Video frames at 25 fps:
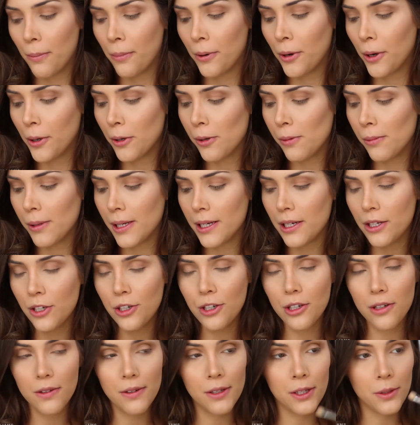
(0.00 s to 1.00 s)
Probably
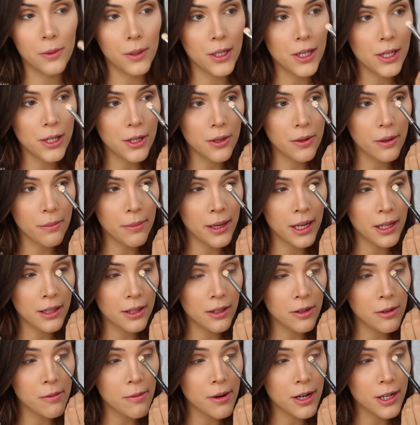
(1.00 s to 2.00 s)
should have switched to a
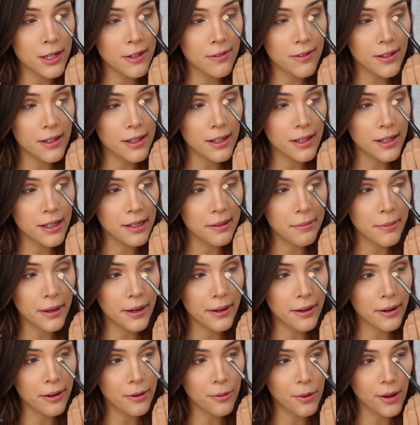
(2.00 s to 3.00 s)
pencil brush for this,
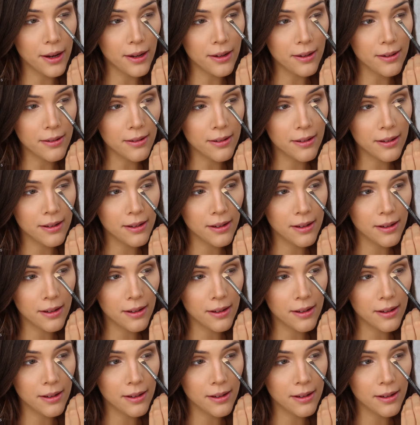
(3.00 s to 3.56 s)
but oh well.